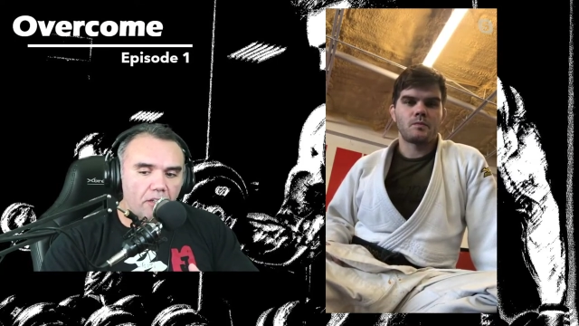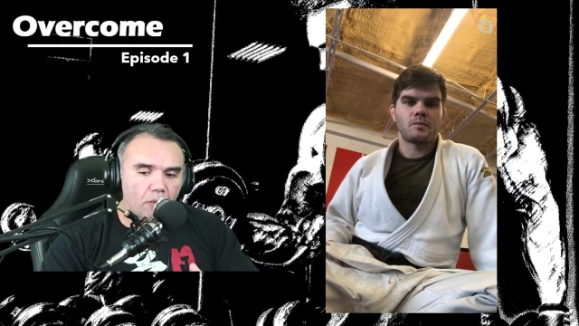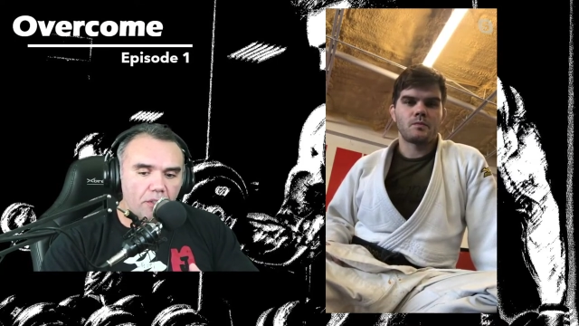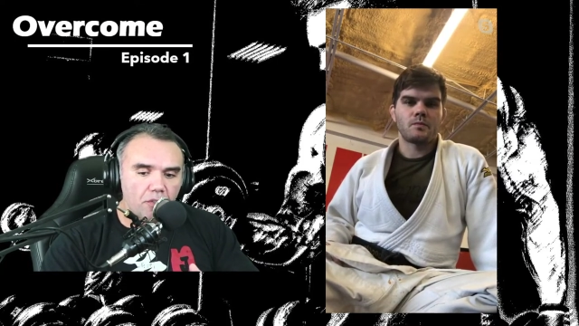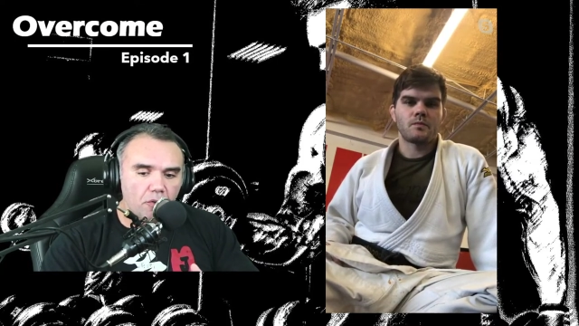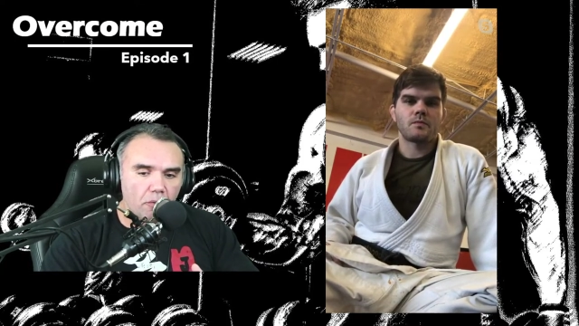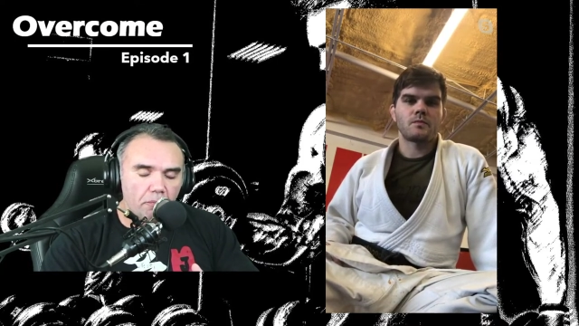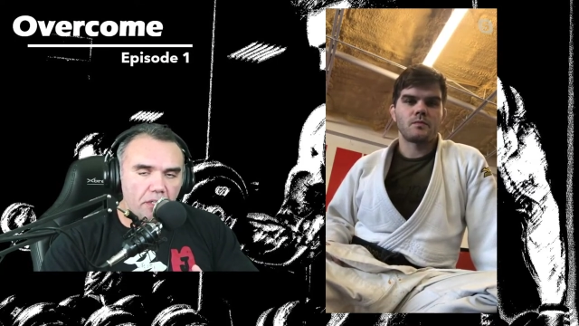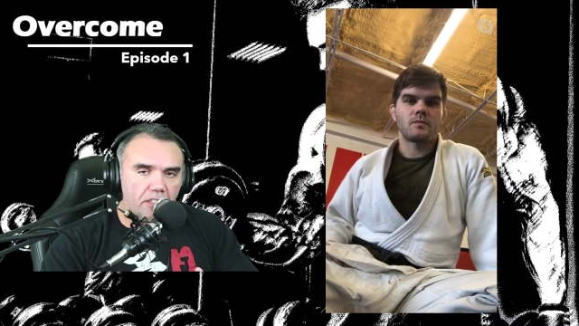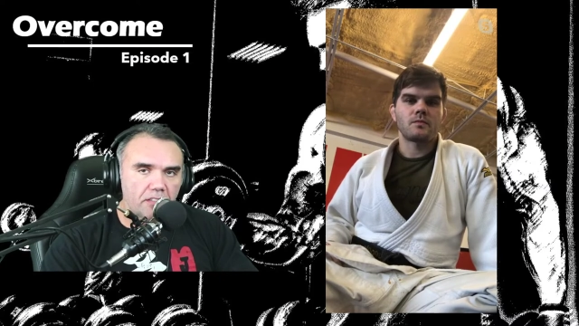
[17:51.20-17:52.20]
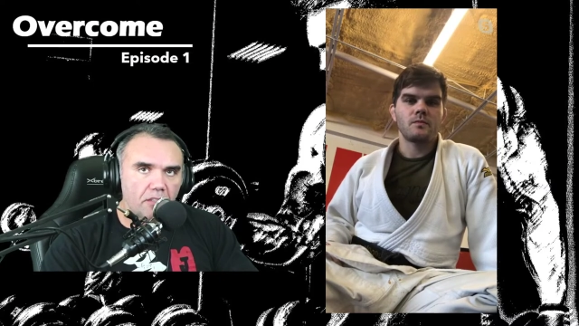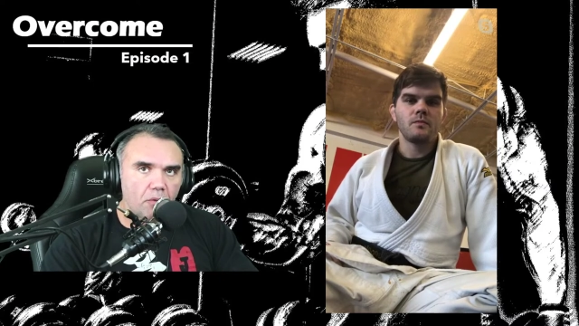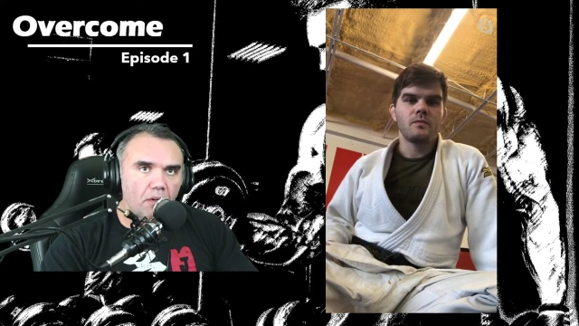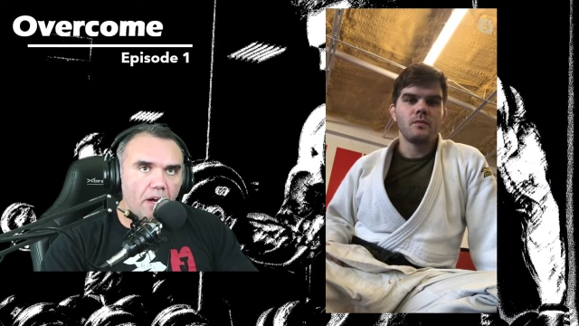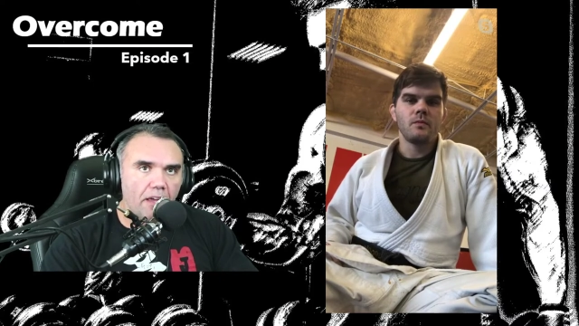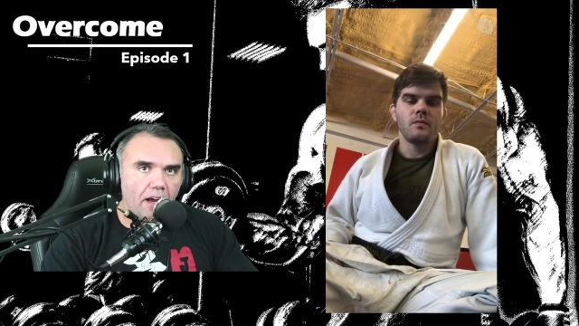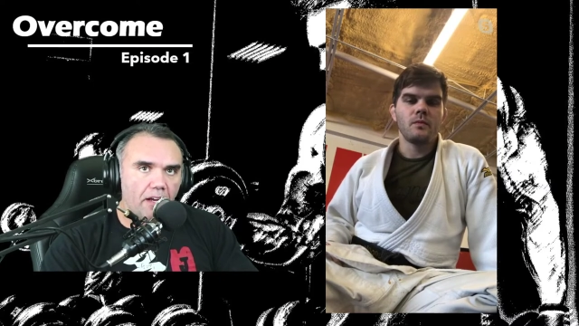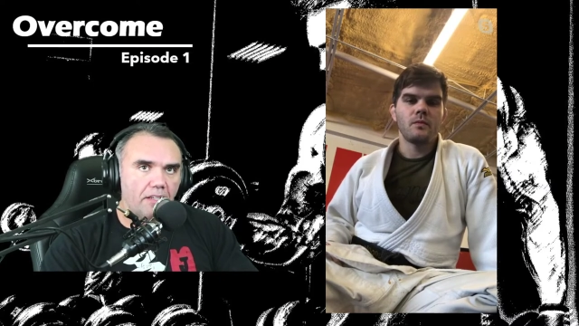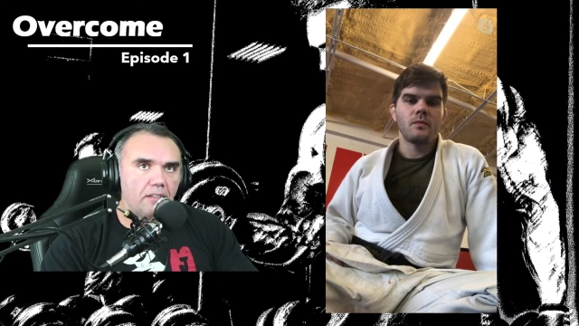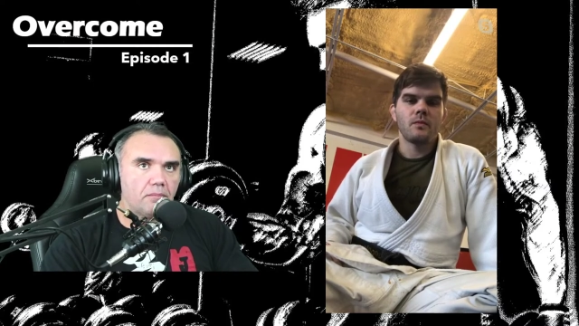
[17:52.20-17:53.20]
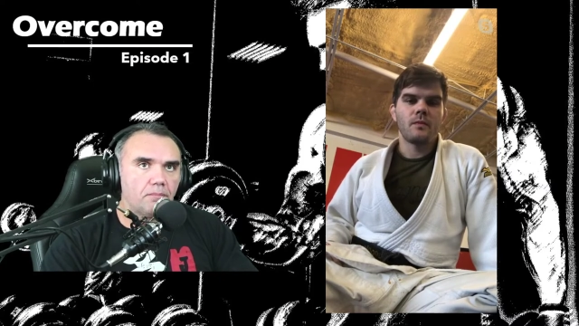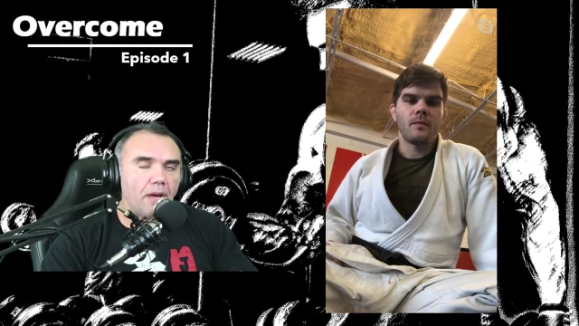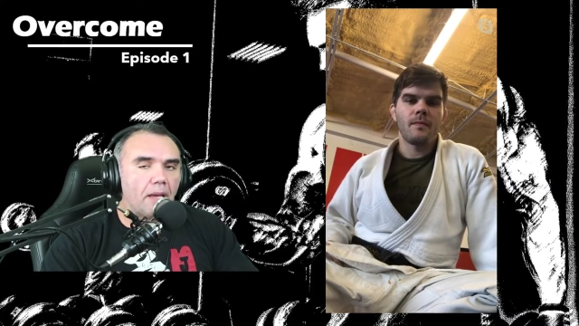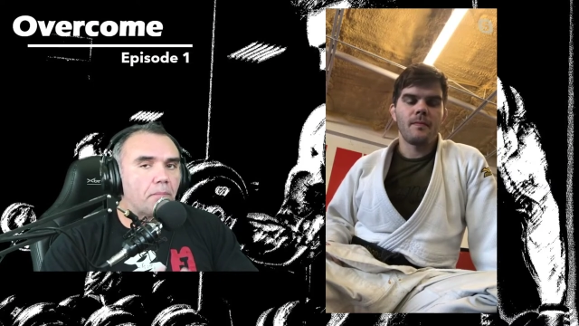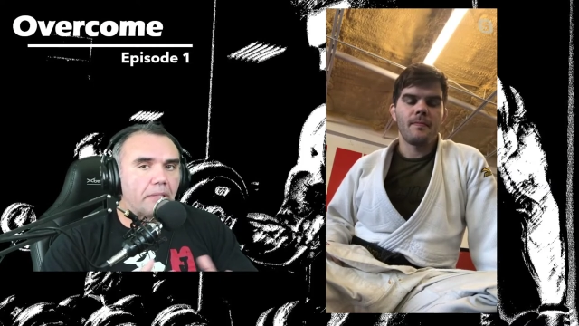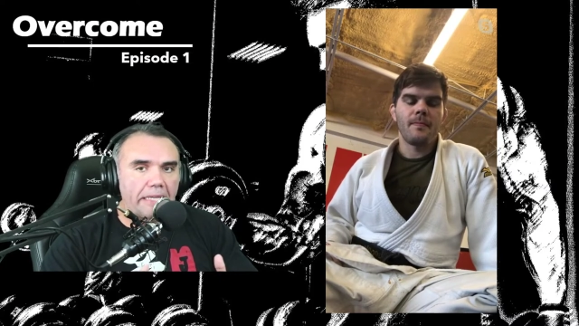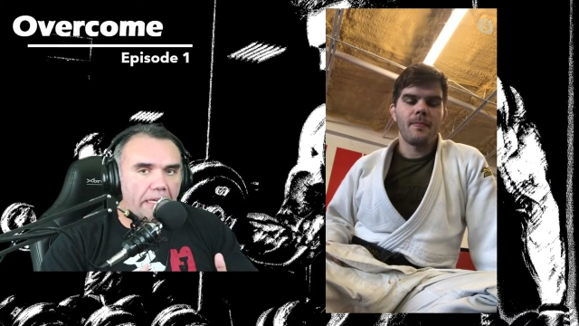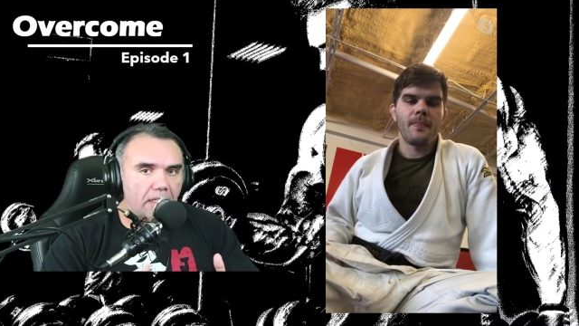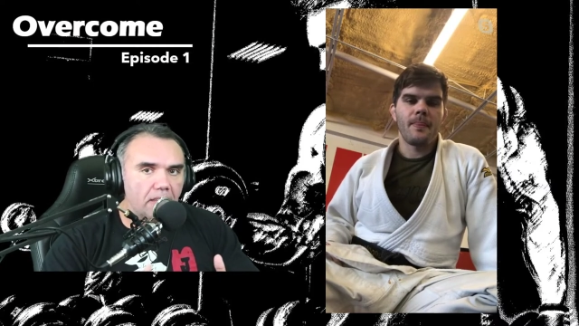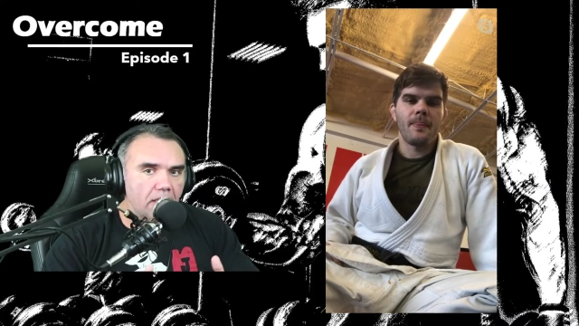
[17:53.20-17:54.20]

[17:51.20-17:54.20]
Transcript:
Speaker 1: to compete? I said, well, I, I my plan